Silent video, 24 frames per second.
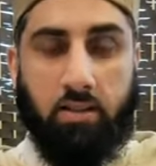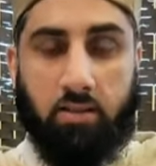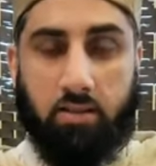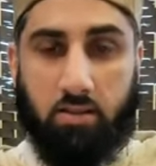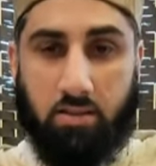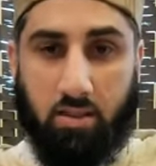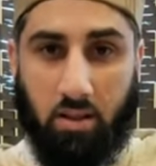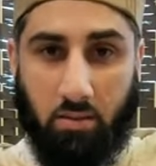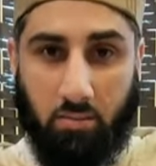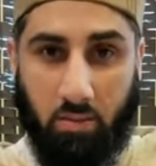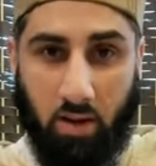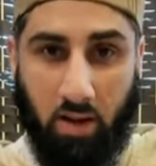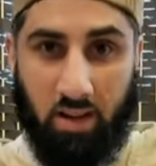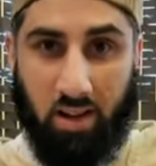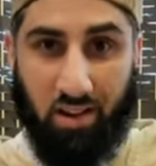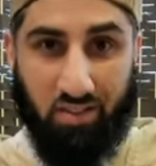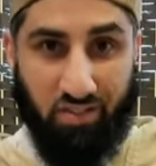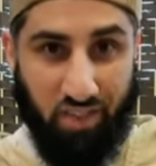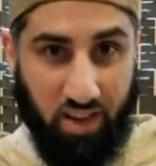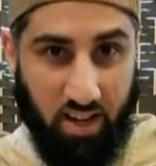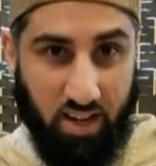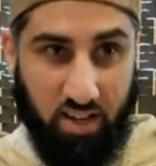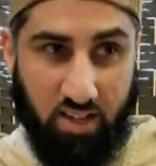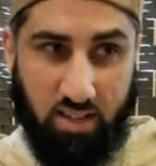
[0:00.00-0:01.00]
Salman
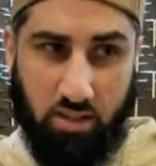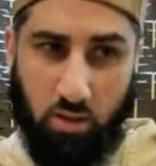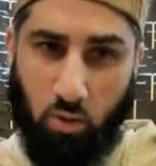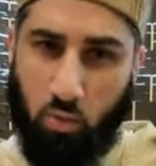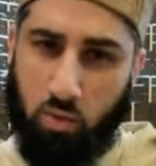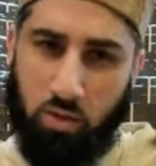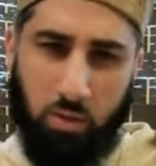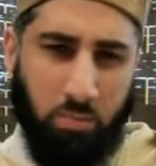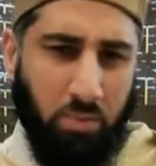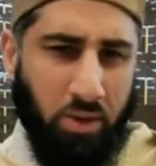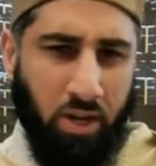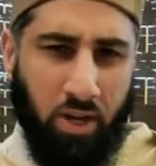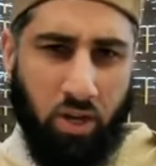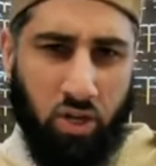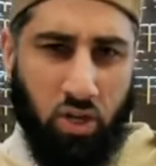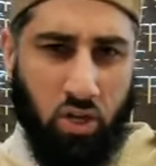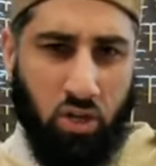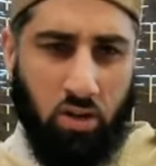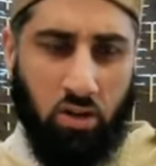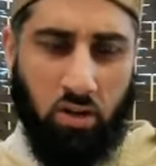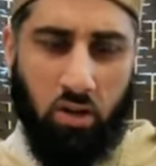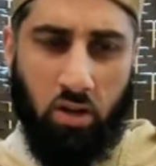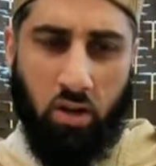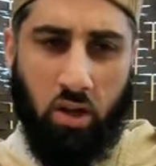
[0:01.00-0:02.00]
al-Farisi, he was a
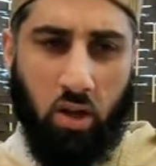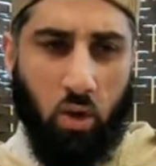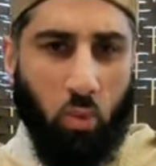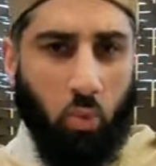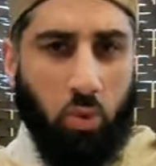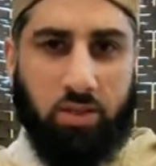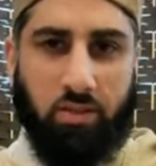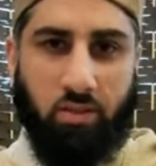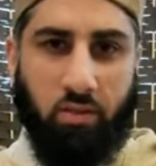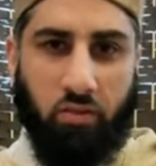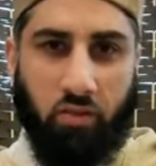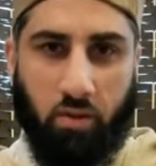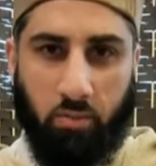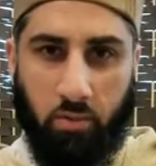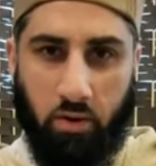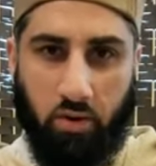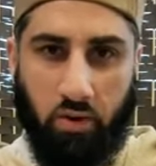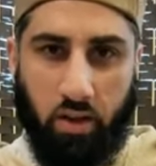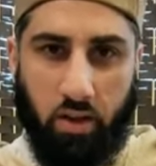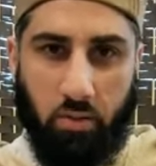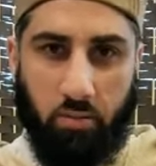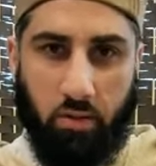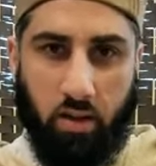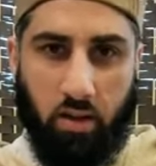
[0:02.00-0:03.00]
Persian, wasn't even from
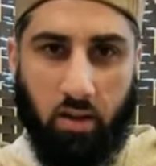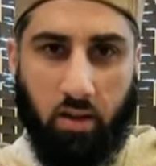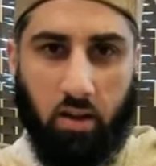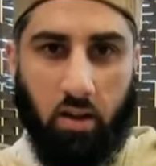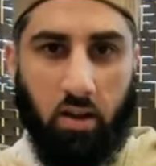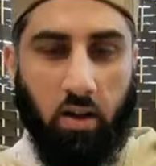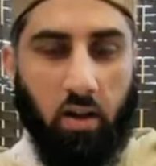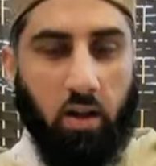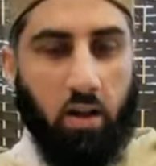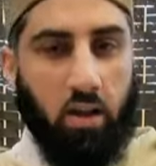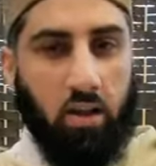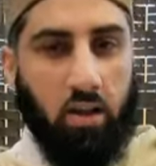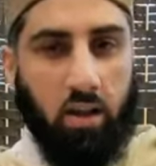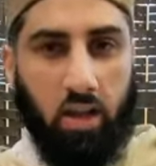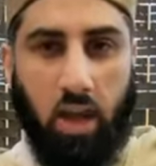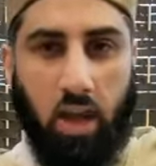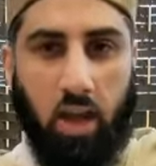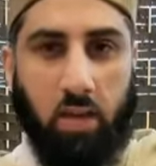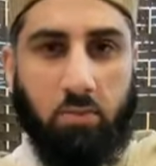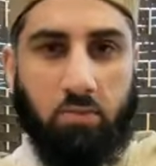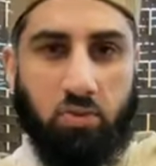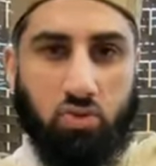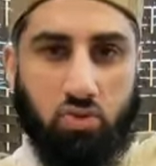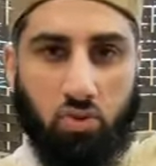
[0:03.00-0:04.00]
Arabia,
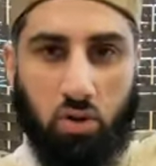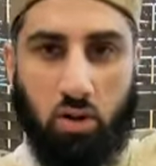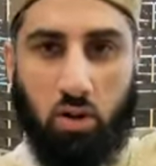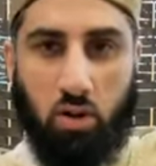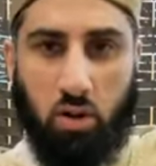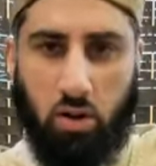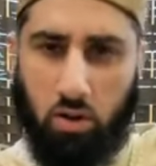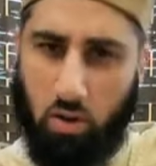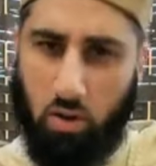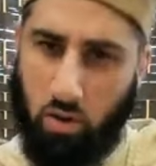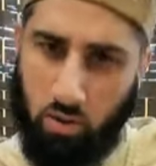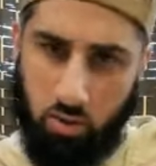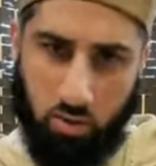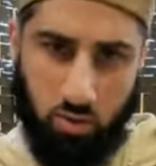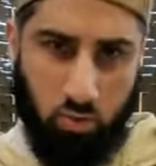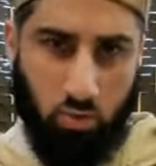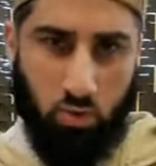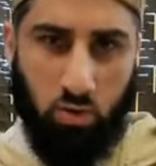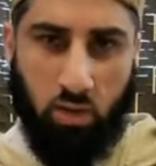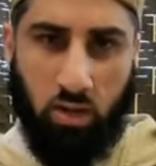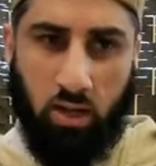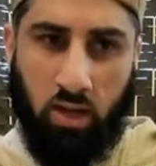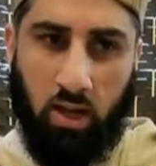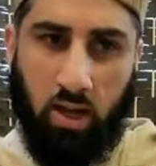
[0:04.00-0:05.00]
came, struggled, long
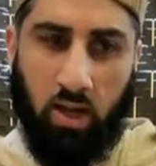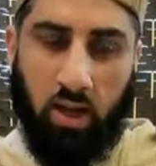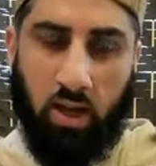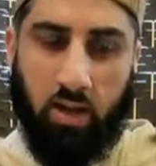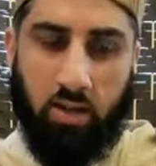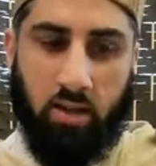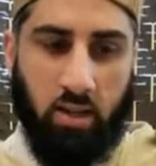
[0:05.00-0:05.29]
story he had.